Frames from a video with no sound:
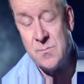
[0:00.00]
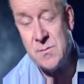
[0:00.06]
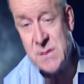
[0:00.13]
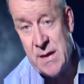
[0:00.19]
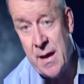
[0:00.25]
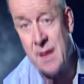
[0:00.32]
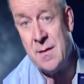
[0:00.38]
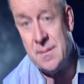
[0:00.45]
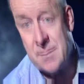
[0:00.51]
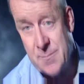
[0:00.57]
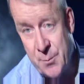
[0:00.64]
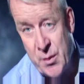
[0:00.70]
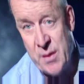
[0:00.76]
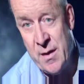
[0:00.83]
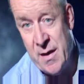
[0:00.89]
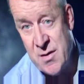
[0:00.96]
Yeah,
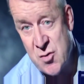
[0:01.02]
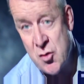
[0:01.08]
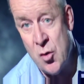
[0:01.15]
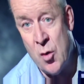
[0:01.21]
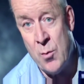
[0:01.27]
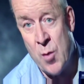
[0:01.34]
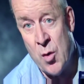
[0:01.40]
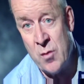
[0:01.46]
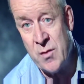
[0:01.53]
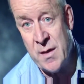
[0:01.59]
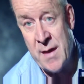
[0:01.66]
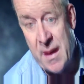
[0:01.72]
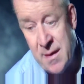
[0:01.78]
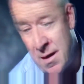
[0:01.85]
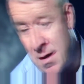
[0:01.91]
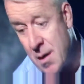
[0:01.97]
but it's no more
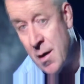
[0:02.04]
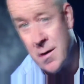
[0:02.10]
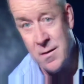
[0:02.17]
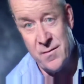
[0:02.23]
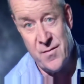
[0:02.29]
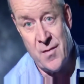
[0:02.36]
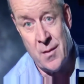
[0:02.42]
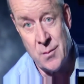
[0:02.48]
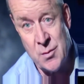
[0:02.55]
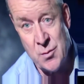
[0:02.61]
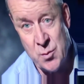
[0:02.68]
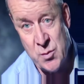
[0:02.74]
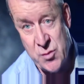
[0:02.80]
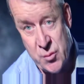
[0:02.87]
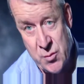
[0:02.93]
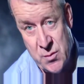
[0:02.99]
than any corner forward
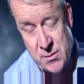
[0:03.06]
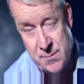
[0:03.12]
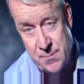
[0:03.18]
would do.